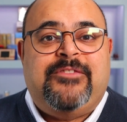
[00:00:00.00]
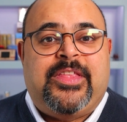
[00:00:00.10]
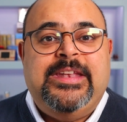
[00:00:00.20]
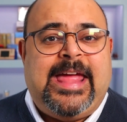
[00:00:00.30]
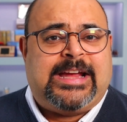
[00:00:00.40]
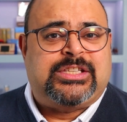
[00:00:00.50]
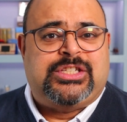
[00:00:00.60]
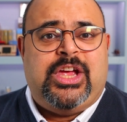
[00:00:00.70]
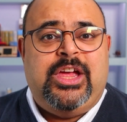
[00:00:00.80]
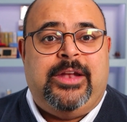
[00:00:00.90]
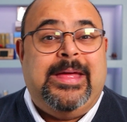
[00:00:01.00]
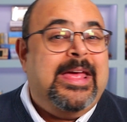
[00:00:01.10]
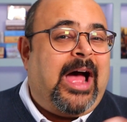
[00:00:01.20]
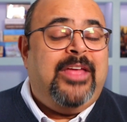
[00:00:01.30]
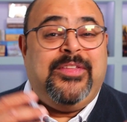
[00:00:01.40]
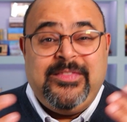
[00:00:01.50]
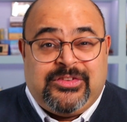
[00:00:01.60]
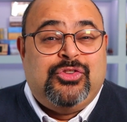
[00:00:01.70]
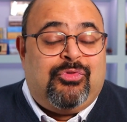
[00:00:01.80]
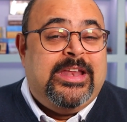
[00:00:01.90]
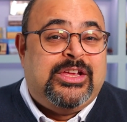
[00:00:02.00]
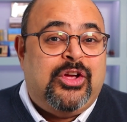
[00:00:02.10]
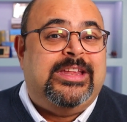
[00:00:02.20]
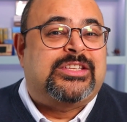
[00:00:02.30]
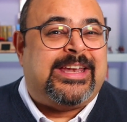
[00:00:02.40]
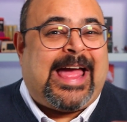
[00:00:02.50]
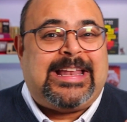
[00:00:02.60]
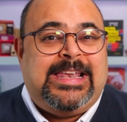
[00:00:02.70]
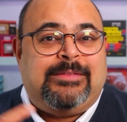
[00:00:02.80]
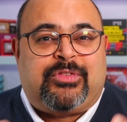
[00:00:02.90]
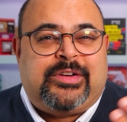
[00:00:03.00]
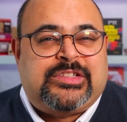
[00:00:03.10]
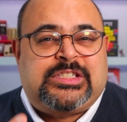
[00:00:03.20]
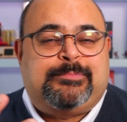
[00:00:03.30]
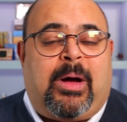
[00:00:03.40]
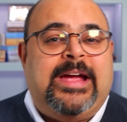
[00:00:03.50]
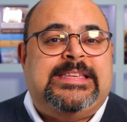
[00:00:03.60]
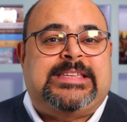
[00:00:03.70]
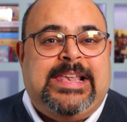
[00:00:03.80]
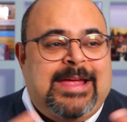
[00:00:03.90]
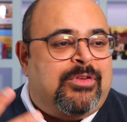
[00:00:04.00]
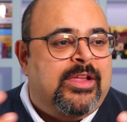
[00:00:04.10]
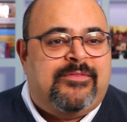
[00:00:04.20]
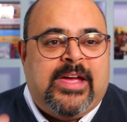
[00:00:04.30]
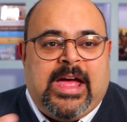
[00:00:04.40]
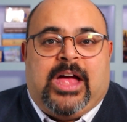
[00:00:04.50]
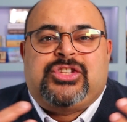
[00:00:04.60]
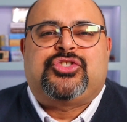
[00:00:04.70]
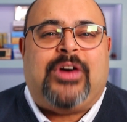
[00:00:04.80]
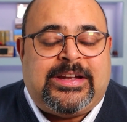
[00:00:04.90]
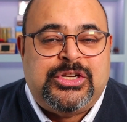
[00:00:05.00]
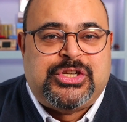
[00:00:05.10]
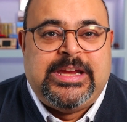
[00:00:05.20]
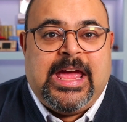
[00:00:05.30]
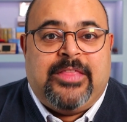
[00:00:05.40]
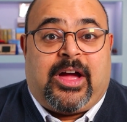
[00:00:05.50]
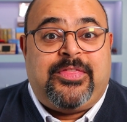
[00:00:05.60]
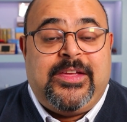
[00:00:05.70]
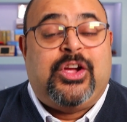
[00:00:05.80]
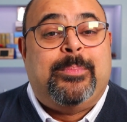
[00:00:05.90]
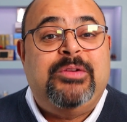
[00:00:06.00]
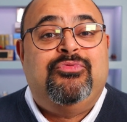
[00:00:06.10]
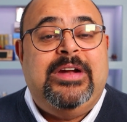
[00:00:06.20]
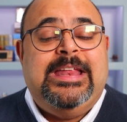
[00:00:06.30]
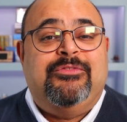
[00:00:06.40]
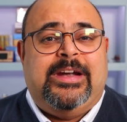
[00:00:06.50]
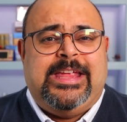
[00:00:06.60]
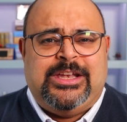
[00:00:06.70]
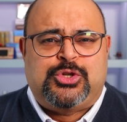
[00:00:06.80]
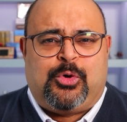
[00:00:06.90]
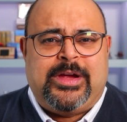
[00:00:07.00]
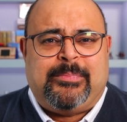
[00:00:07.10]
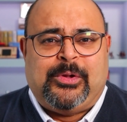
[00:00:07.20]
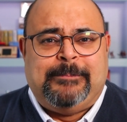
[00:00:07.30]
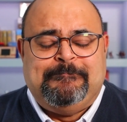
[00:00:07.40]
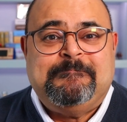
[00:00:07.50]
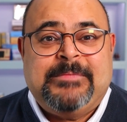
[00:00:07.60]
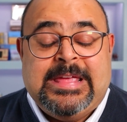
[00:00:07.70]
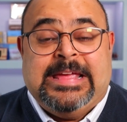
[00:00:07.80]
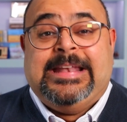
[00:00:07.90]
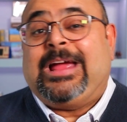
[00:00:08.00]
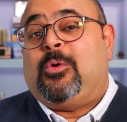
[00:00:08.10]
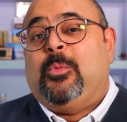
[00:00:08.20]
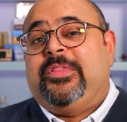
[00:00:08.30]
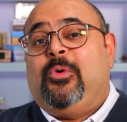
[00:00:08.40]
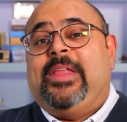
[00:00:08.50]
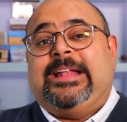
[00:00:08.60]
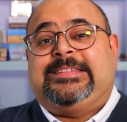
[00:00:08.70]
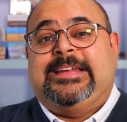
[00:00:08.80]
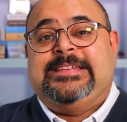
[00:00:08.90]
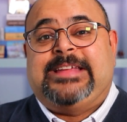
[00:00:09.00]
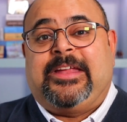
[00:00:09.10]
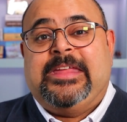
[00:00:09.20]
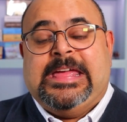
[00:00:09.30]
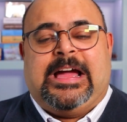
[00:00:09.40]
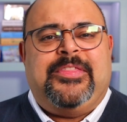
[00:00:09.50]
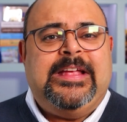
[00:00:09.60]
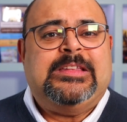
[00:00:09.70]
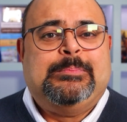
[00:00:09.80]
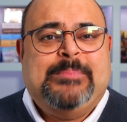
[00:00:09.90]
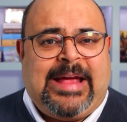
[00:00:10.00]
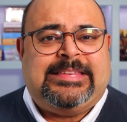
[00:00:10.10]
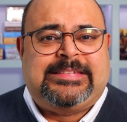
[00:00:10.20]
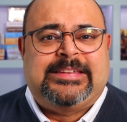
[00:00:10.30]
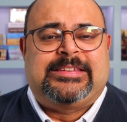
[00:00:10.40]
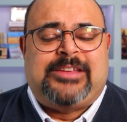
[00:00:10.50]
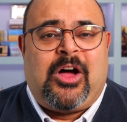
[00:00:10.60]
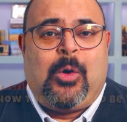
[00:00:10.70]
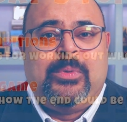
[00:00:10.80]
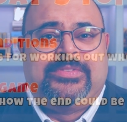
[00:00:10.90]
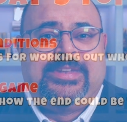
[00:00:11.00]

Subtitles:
for the next turn. I think this is really good. It's going to add a level of spice, a level of strategy that I think could be really, really enjoyable. Now, with all that said and done, I think it's best to start with